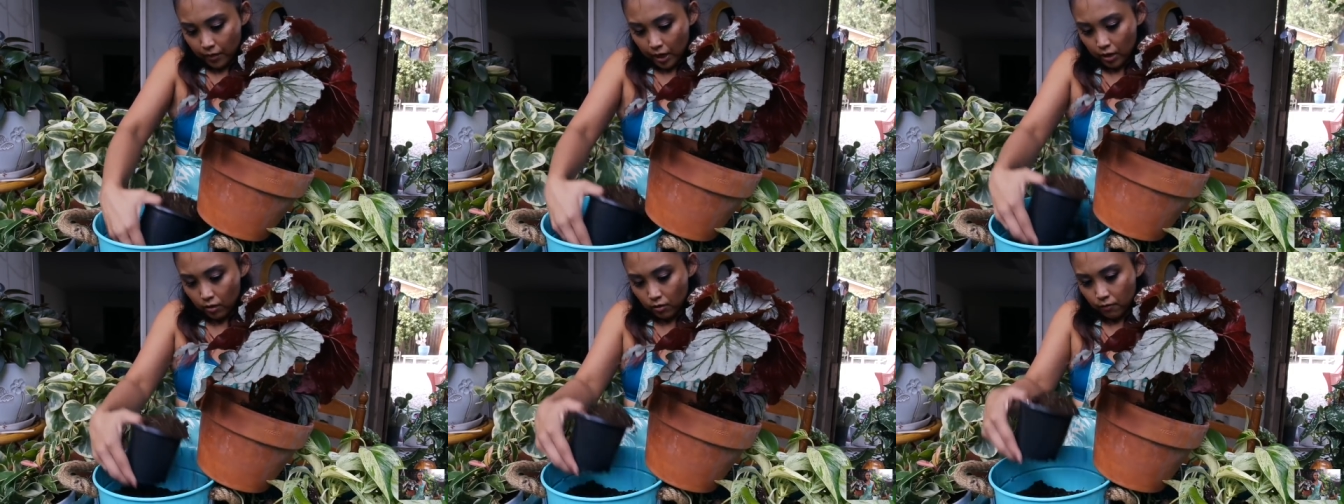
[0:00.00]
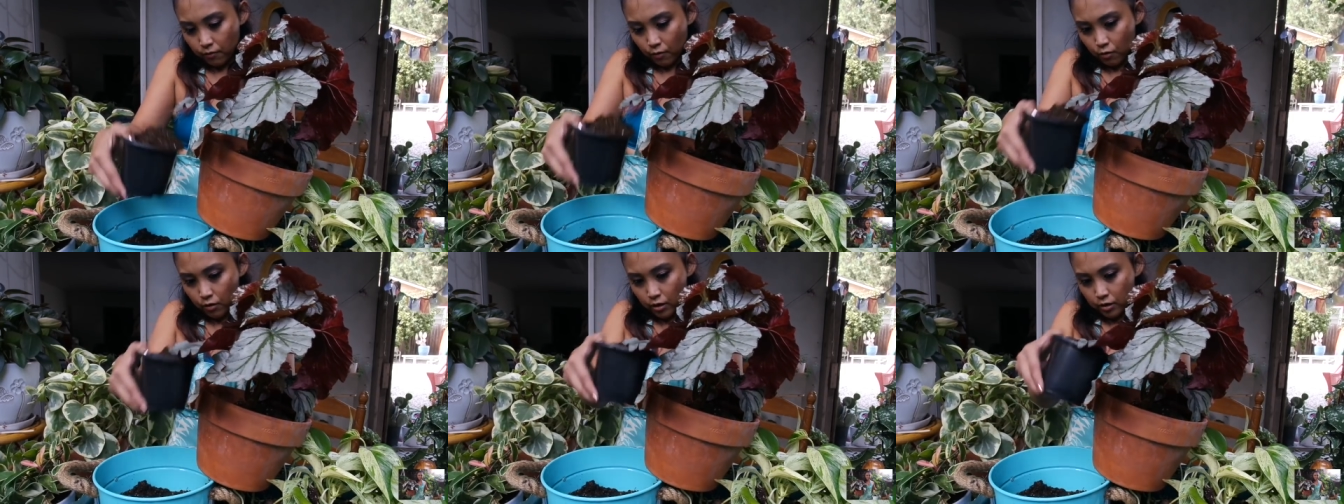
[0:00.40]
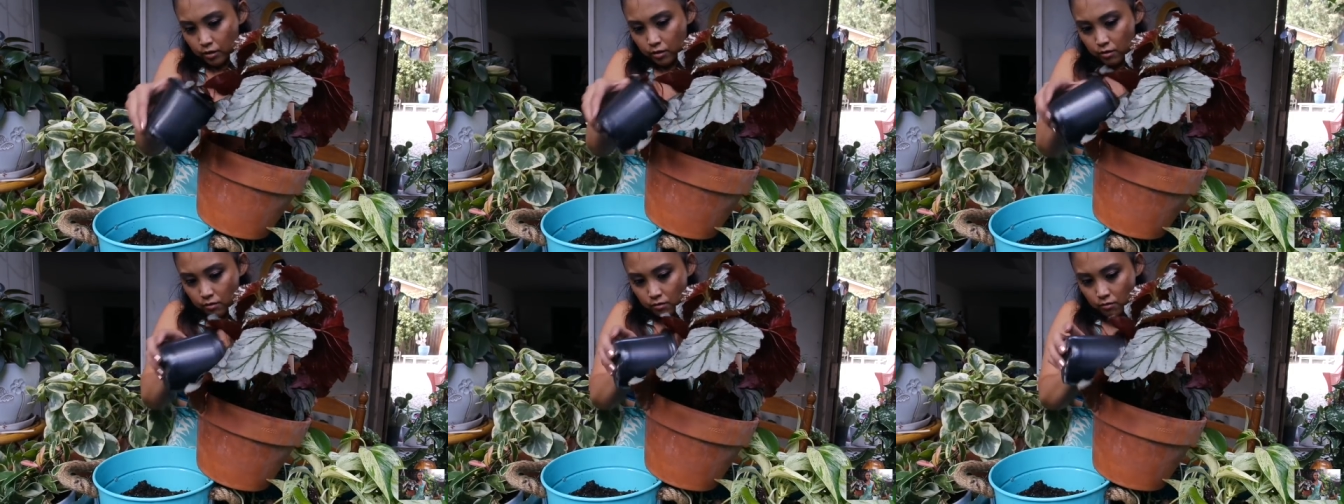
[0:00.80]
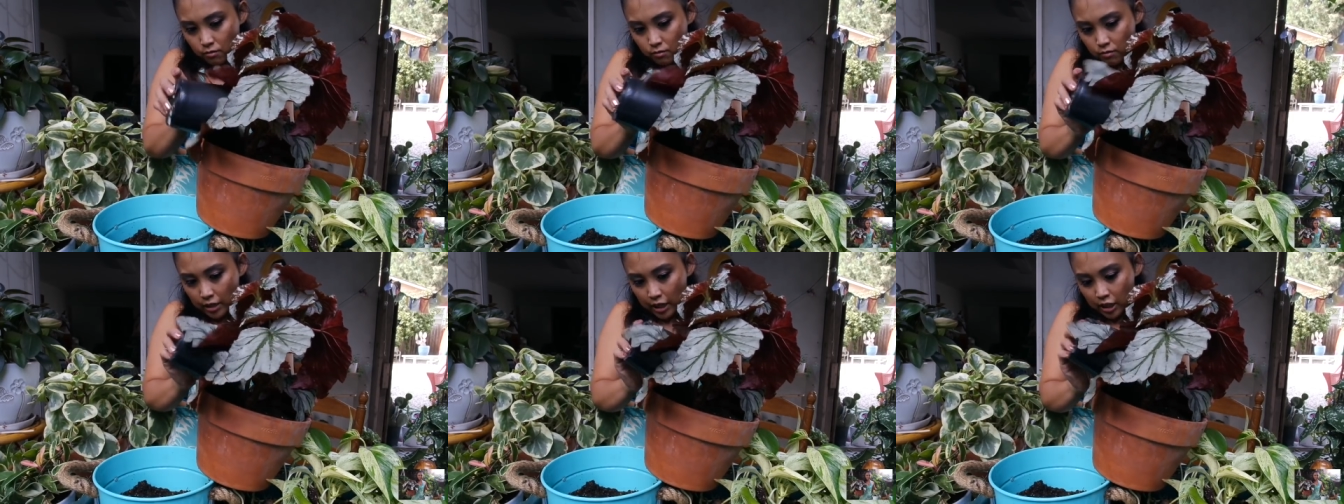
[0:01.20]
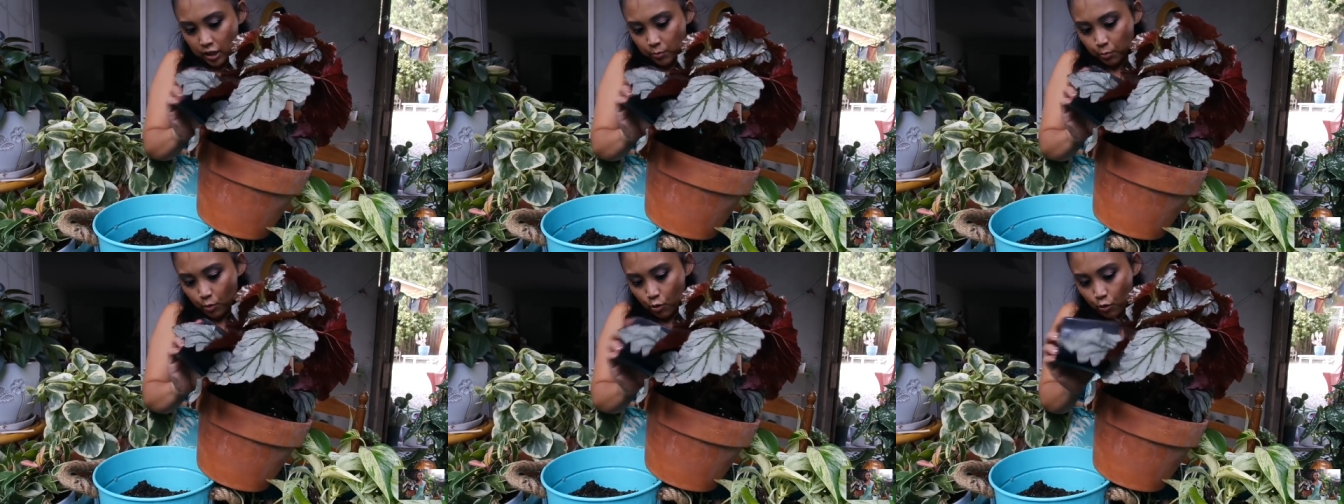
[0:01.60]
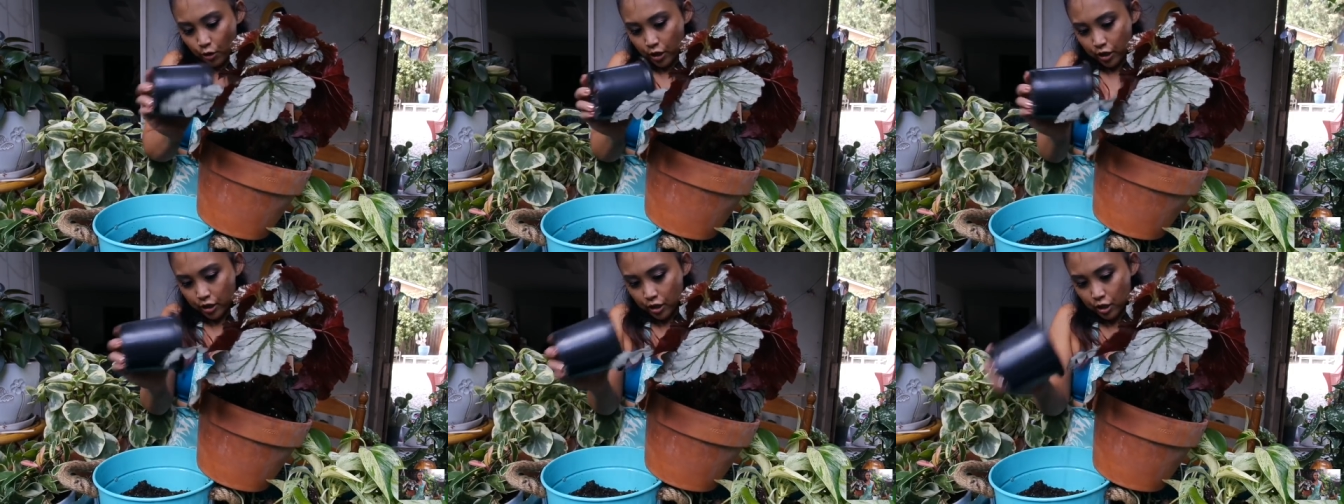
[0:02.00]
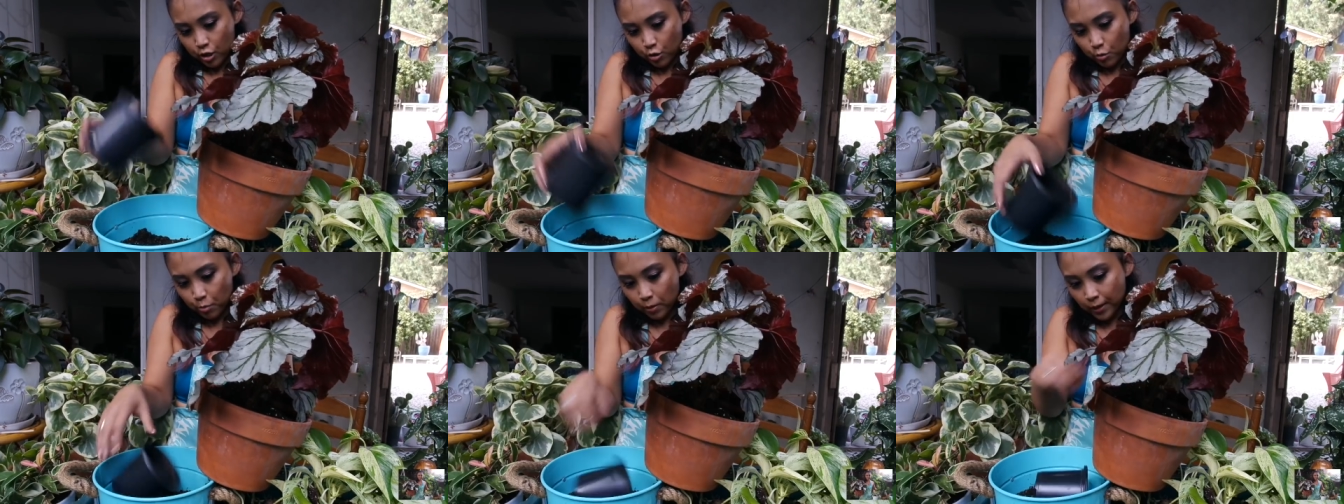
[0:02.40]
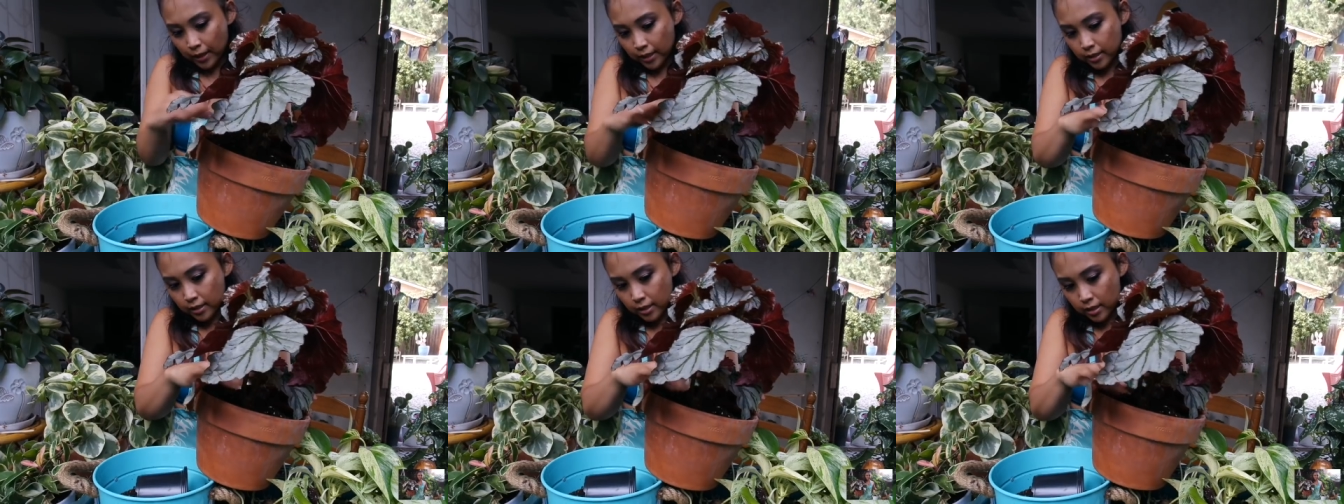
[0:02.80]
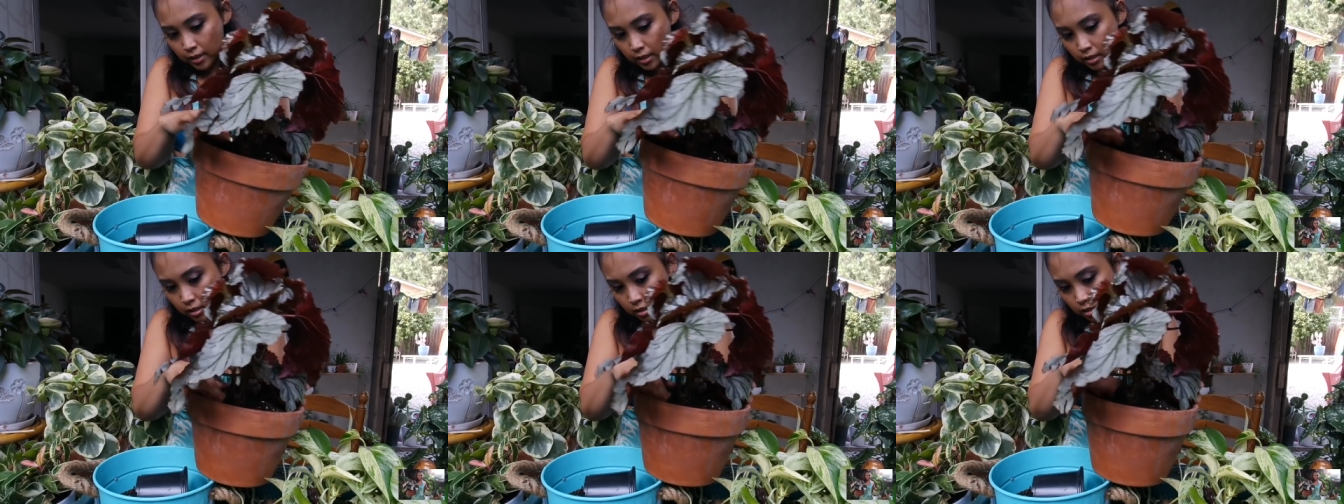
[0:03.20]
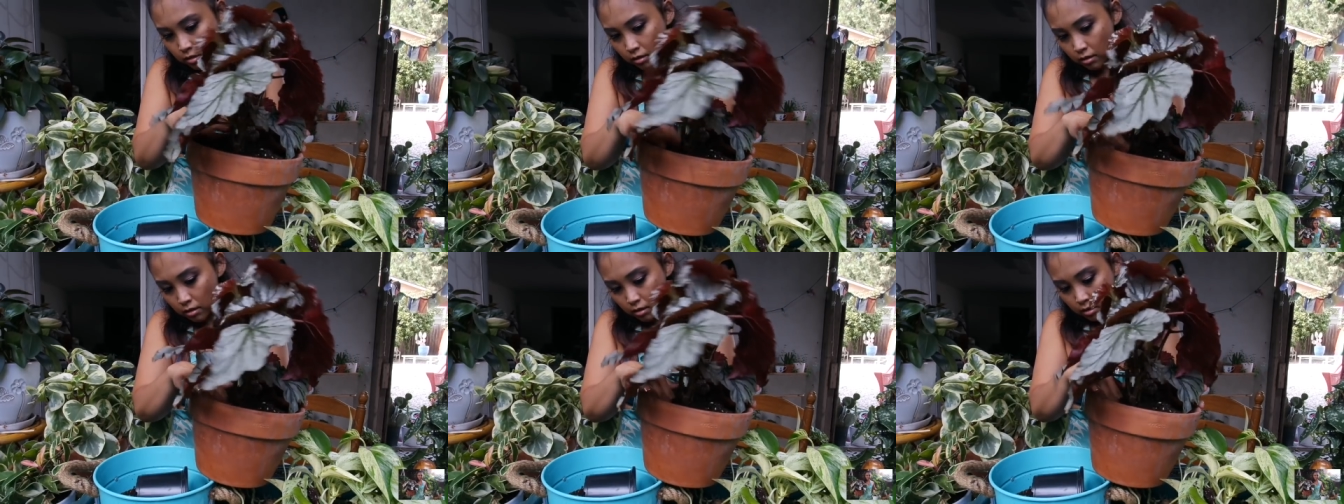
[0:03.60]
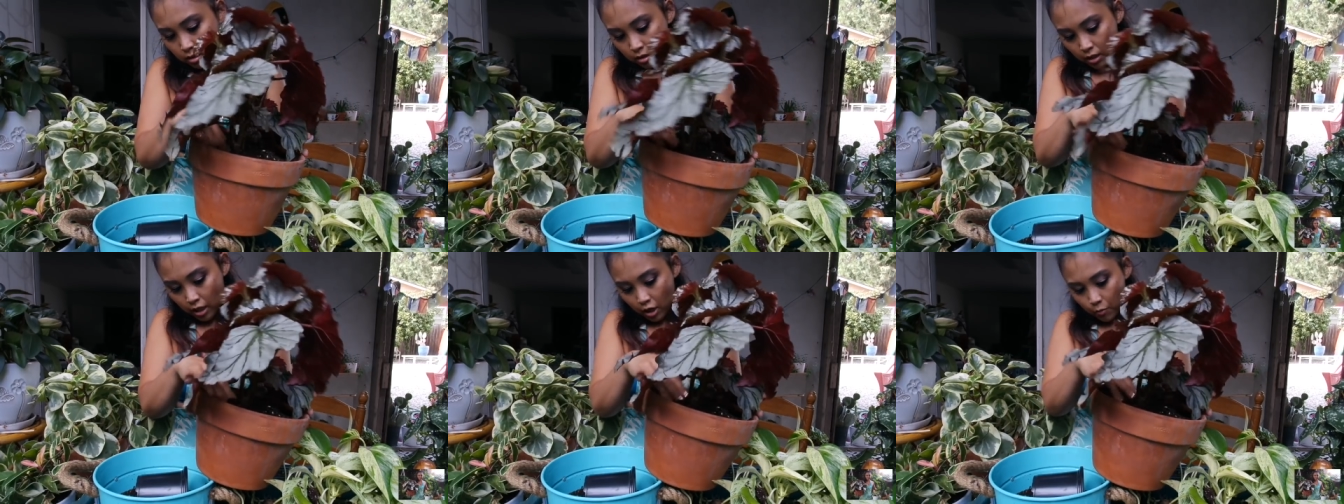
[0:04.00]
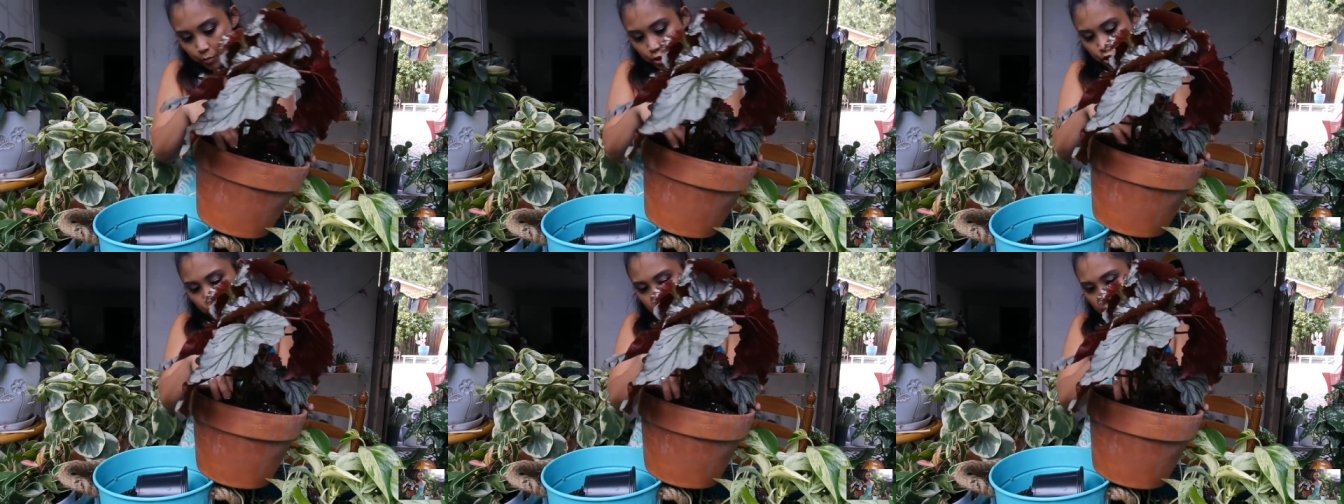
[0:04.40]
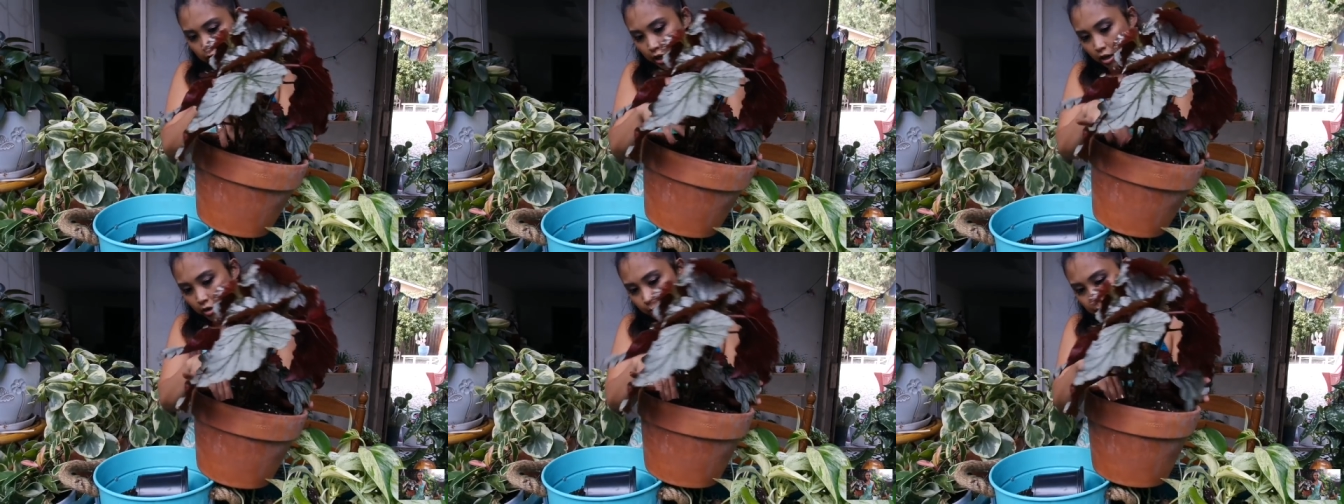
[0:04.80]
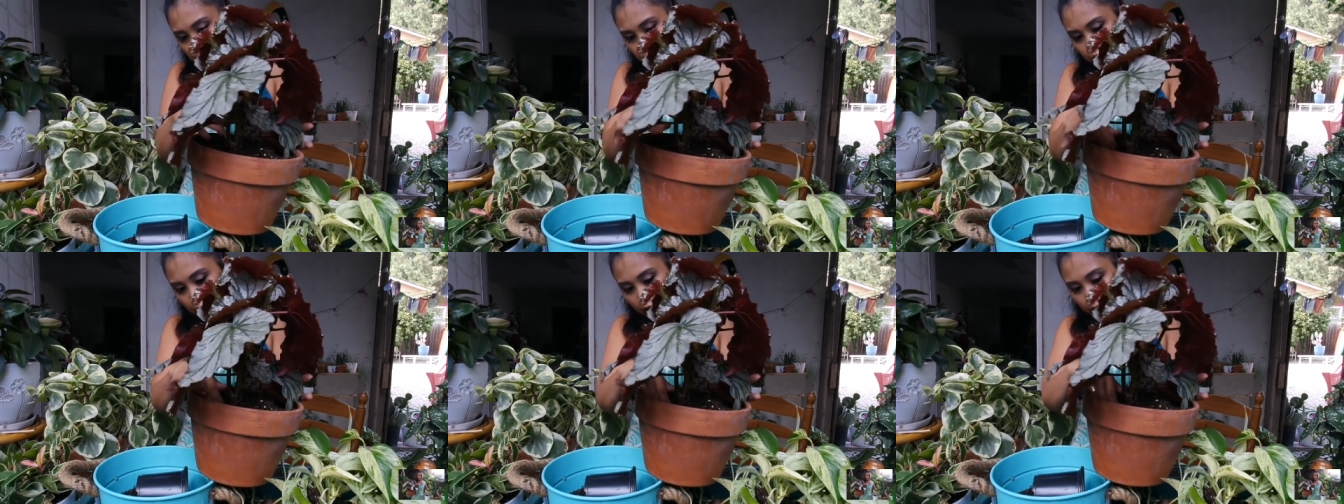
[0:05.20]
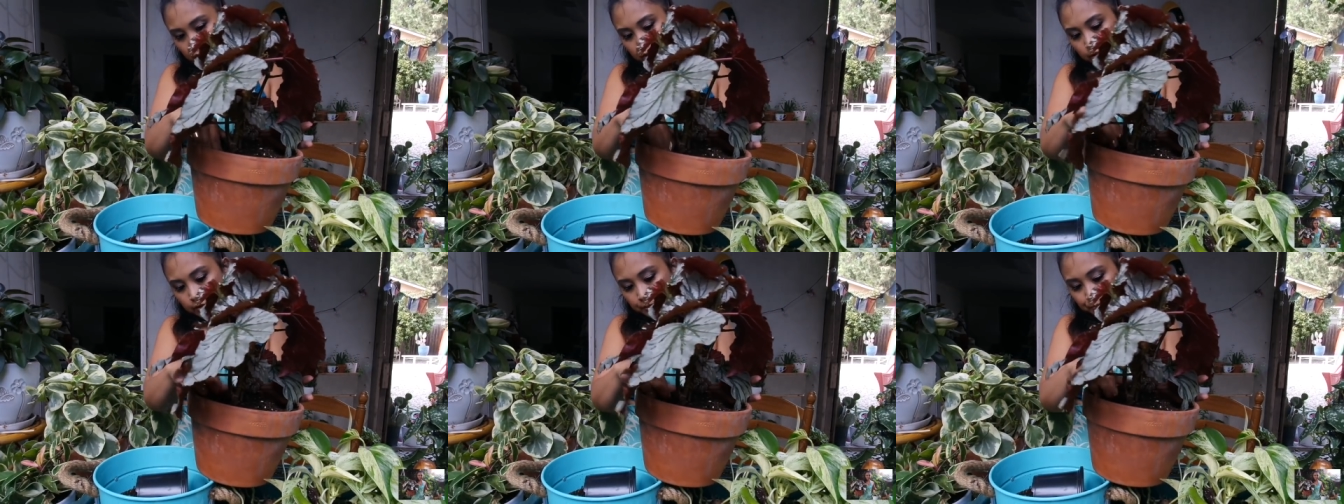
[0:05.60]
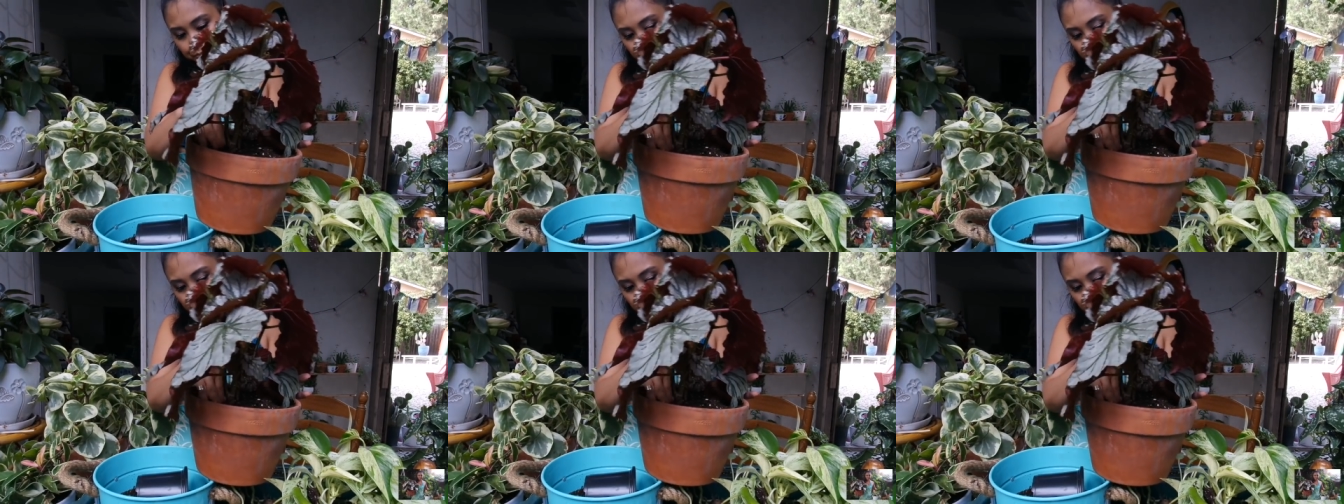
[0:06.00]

I look forward to exploring new places. I'll be sharing that on my channel.